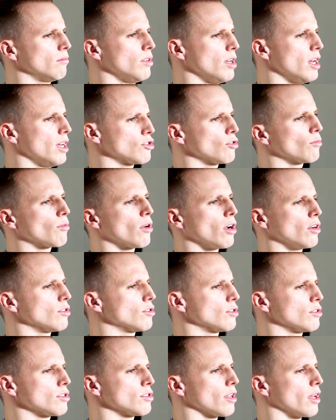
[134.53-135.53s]
Yeah,
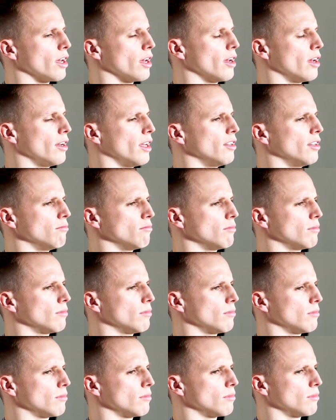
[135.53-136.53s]
subconscious there, and then
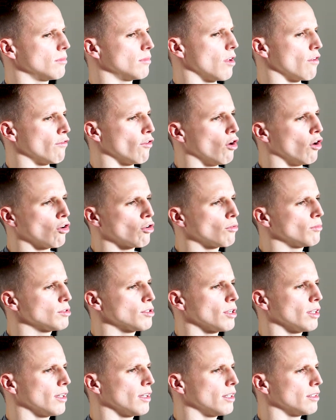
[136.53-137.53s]
a thought comes to
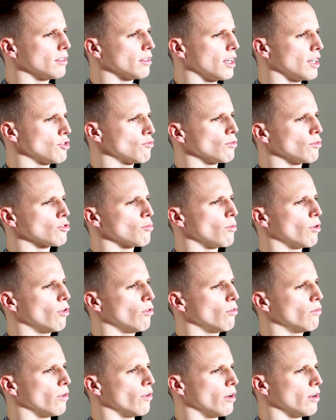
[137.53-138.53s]
you, like, did I just run someone
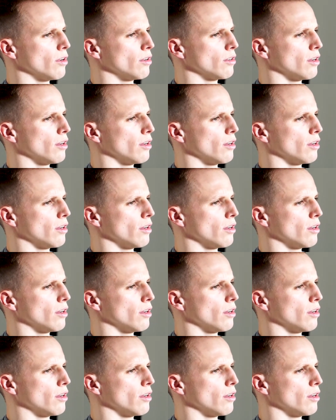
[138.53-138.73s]
over?